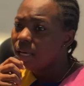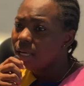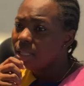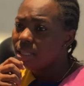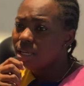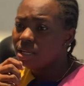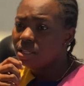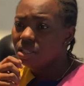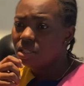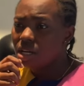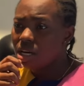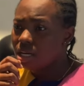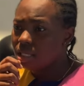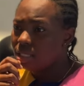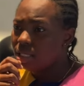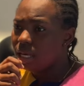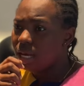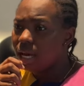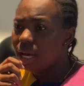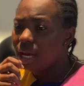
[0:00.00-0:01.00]
There's
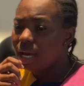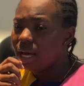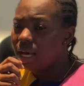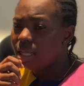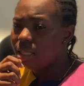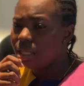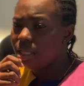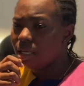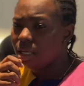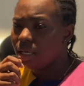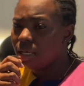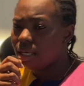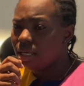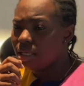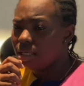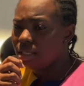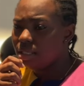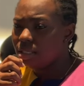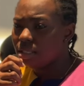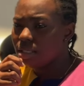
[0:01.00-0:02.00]
Qatar.
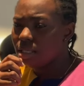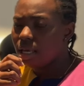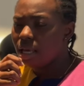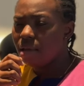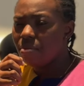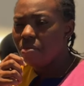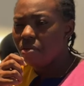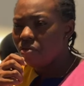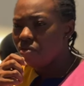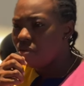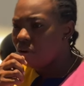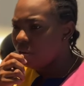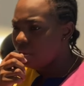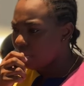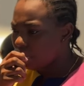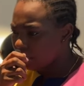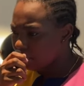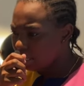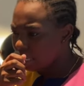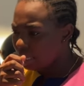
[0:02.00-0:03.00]
There's
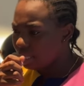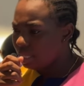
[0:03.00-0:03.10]
Emirates. I